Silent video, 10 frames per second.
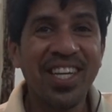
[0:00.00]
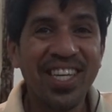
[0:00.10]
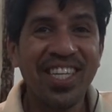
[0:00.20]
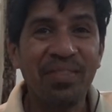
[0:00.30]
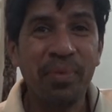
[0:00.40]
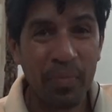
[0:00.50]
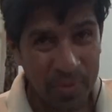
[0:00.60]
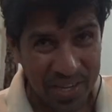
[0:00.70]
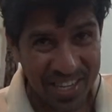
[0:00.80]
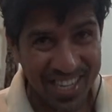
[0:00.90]
paper
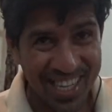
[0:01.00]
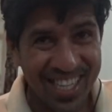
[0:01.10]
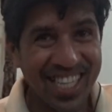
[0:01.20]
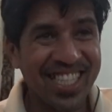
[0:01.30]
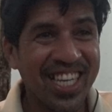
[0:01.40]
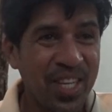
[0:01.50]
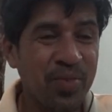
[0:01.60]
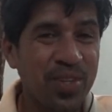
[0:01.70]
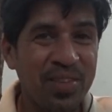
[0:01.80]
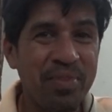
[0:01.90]
achergal," and then he would